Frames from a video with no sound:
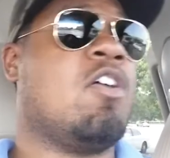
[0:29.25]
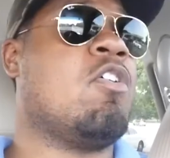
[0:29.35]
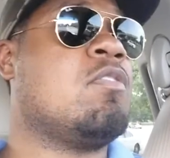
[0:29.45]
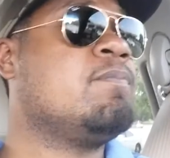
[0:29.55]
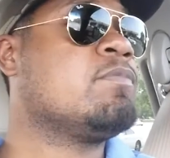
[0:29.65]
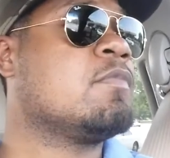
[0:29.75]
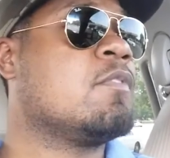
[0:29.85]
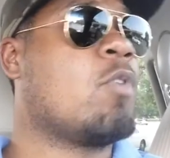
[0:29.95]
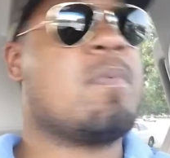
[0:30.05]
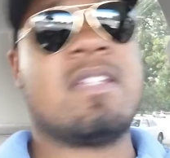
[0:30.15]
Oh,
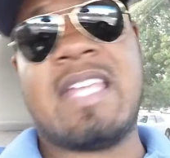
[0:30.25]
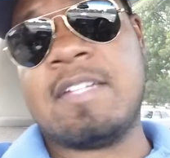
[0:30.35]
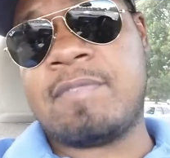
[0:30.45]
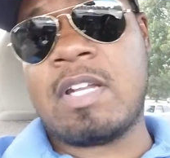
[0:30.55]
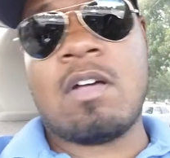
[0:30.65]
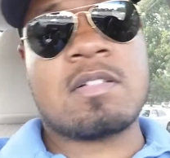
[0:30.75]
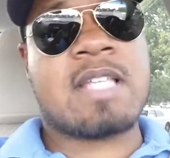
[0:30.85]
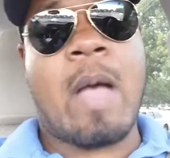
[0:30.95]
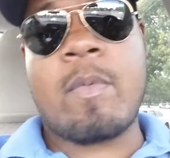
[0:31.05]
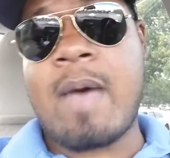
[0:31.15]
we've been dating for a long
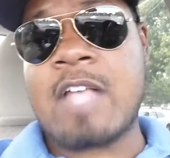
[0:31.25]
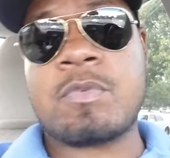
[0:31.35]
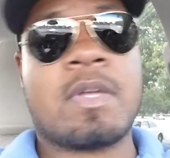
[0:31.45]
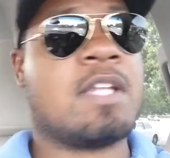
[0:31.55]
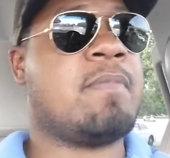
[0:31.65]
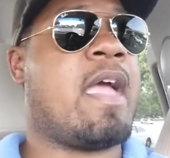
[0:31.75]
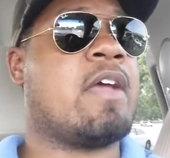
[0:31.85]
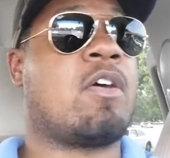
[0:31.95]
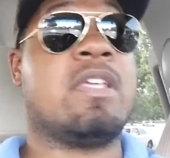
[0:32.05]
time, we might as well get married.